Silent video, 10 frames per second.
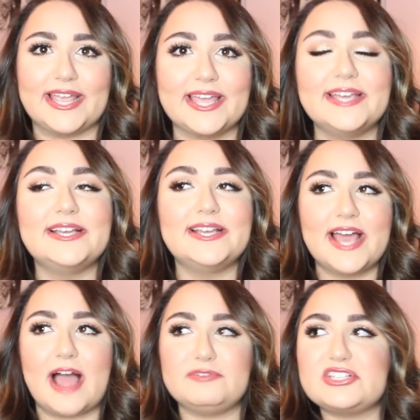Like,
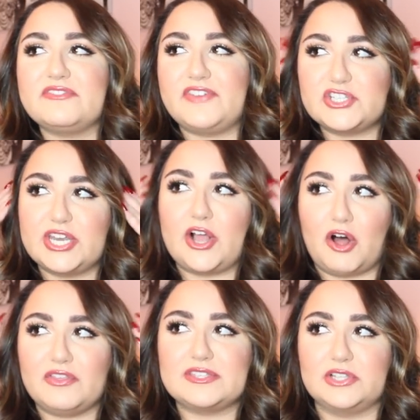I'm just envisioning
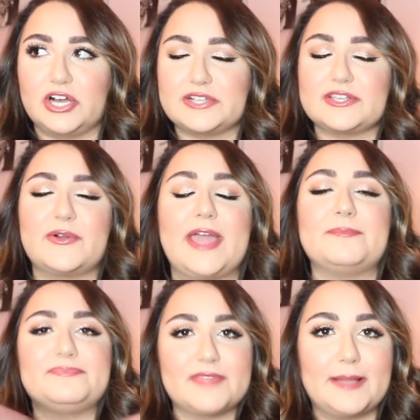all these looks.
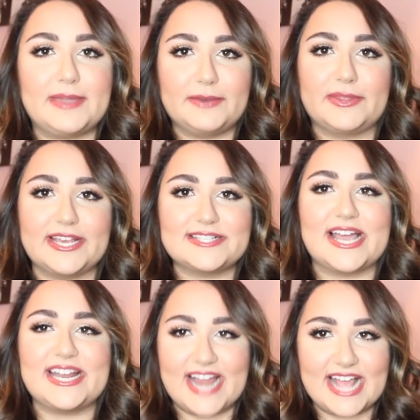Okay, I'm getting really
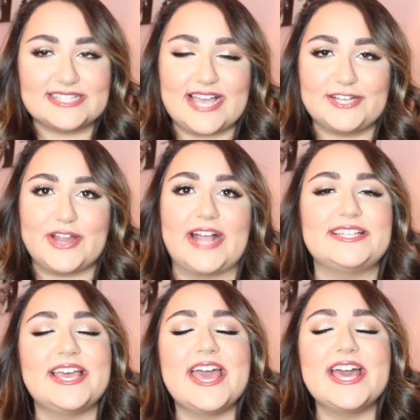excited and sidetracked.